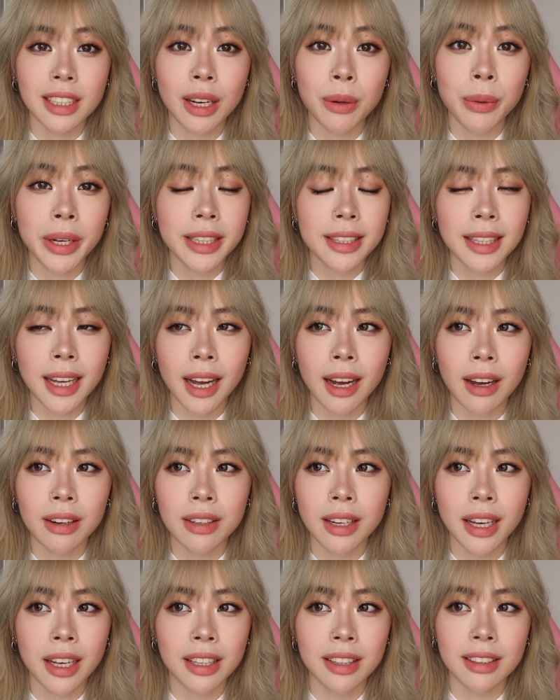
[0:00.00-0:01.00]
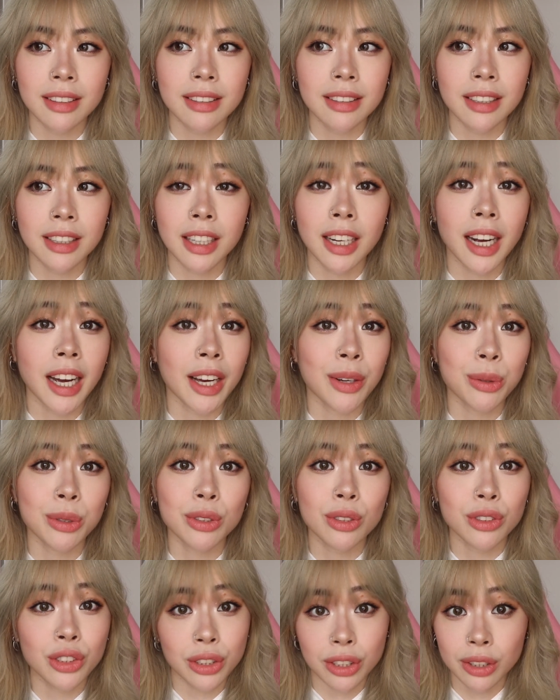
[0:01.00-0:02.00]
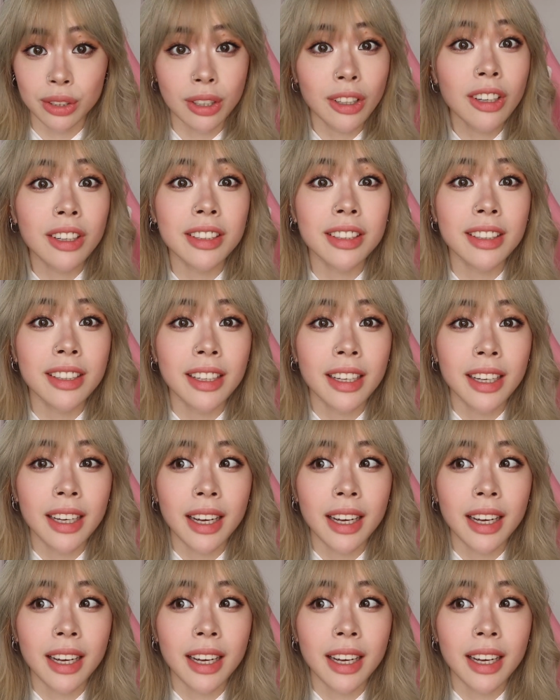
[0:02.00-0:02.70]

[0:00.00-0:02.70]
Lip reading: I went down and the guy was just gone,